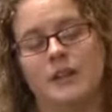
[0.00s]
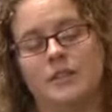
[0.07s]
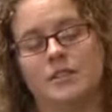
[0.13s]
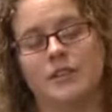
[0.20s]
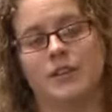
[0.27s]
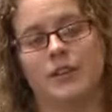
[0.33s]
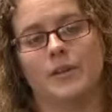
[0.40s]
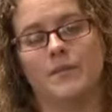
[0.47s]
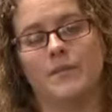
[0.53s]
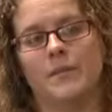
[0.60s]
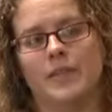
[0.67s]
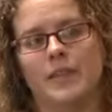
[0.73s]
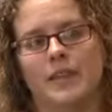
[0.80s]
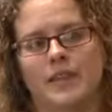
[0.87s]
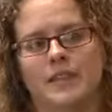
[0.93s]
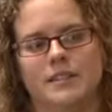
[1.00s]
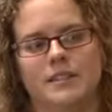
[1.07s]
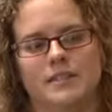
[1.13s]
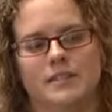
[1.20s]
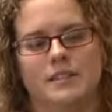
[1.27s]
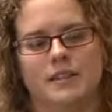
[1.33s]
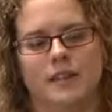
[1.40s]
So the
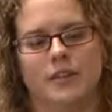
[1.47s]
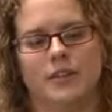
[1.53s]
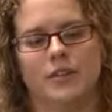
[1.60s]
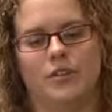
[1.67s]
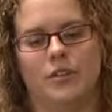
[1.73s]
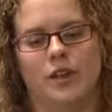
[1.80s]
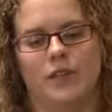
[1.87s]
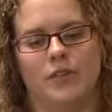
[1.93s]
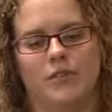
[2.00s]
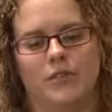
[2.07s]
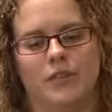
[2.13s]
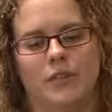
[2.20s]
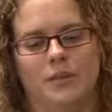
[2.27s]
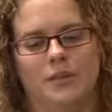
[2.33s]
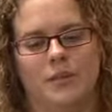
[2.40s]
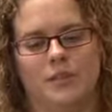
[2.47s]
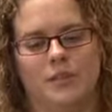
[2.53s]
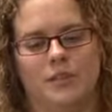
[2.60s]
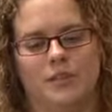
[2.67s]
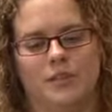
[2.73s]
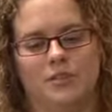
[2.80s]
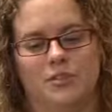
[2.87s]
idea is that you have the
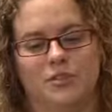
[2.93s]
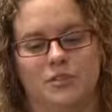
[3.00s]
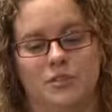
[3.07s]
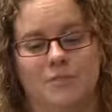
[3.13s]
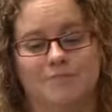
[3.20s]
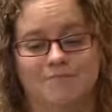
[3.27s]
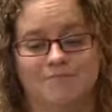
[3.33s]
ability to,